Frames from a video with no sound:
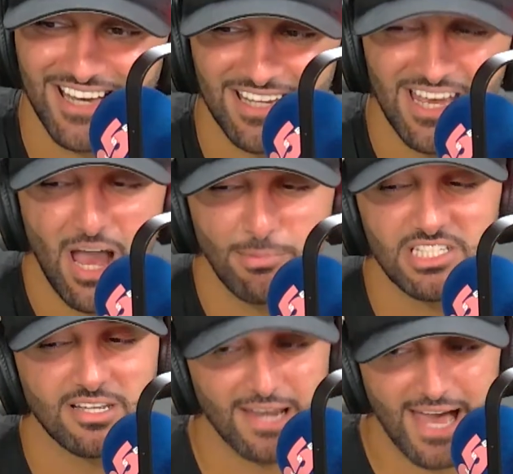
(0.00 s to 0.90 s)
that, I'm
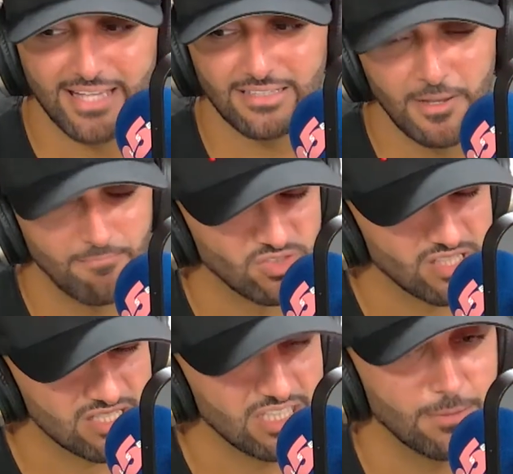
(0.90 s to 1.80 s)
just glad
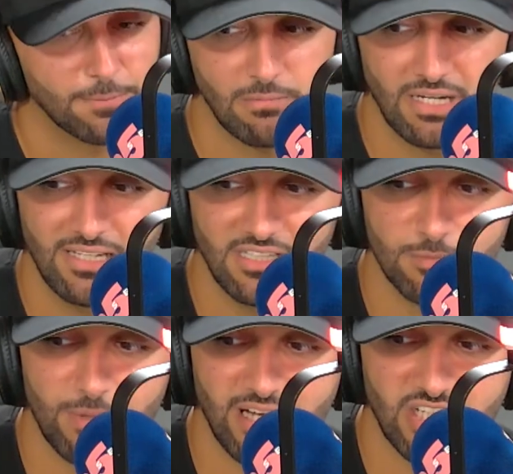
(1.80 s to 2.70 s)
to see the Premier League is
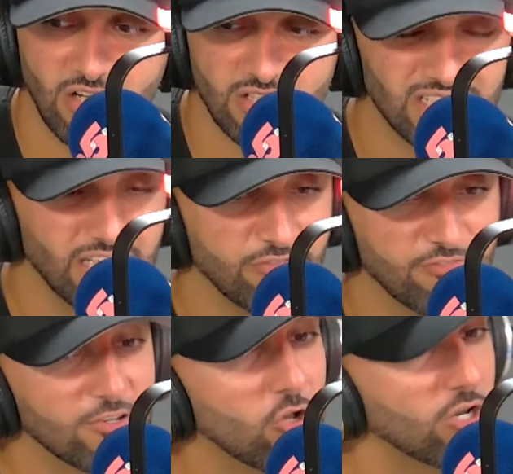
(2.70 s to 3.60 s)
back. Chelsea
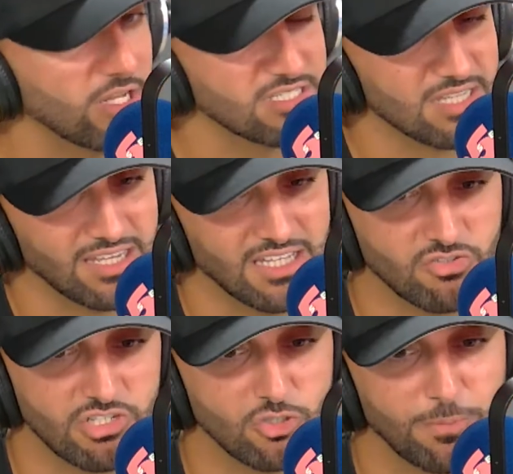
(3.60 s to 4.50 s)
flawless against
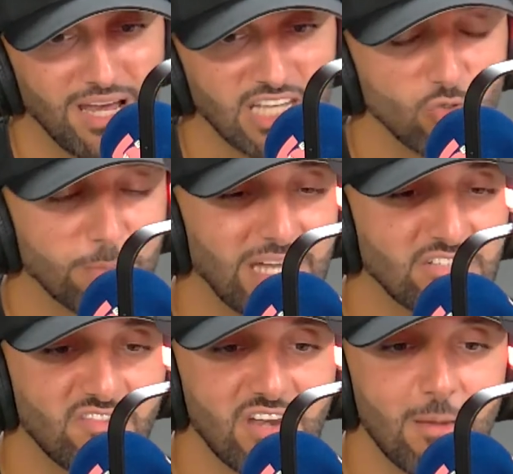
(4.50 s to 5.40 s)
Crystal Palace, with
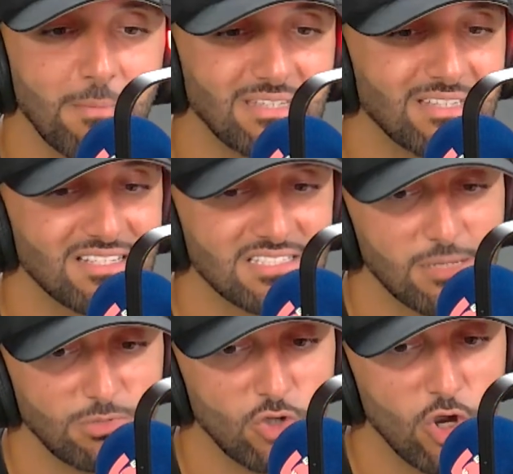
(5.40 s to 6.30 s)
Patrick Vieira making his
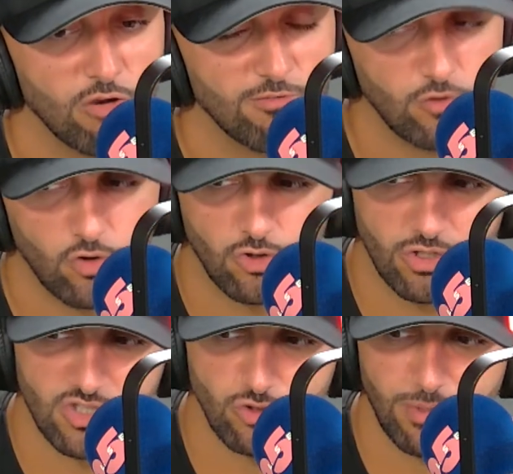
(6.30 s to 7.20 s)
debut for
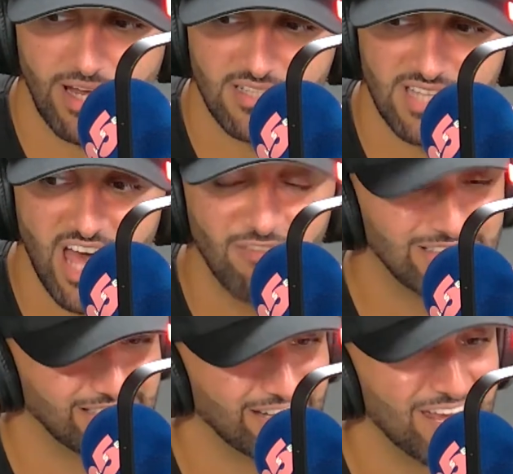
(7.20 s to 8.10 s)
Crystal Palace. Everton